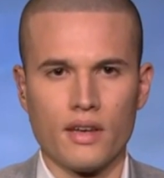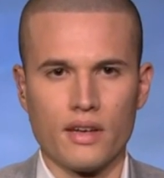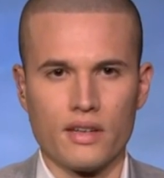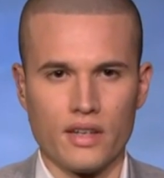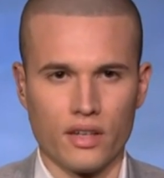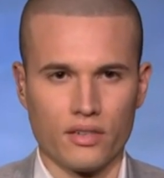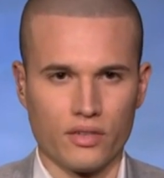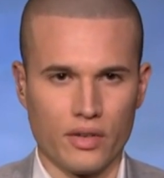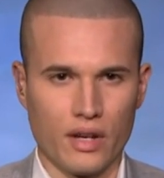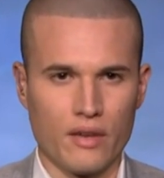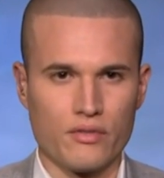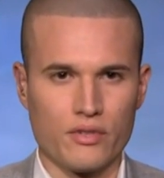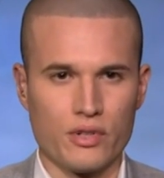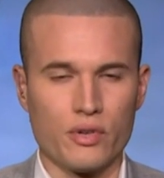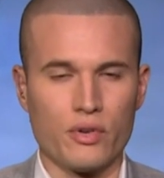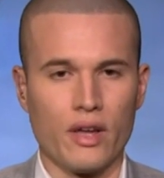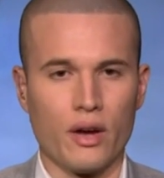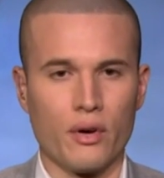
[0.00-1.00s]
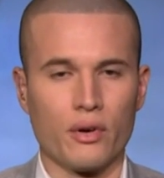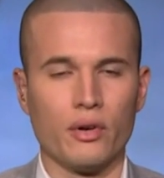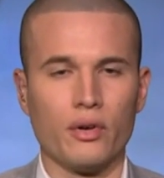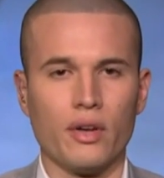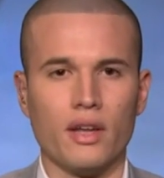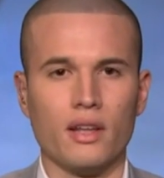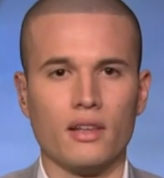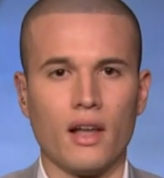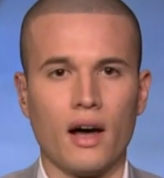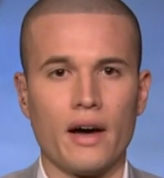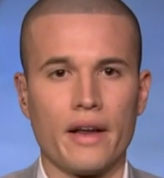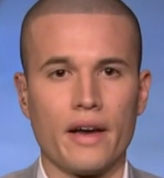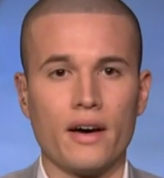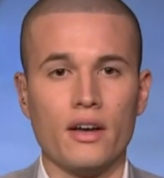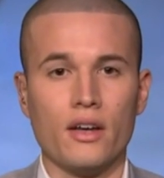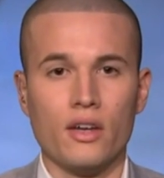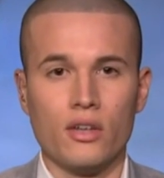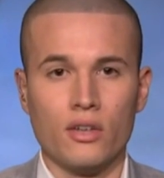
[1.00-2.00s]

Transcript: Yes, good afternoon, Errol and Lana.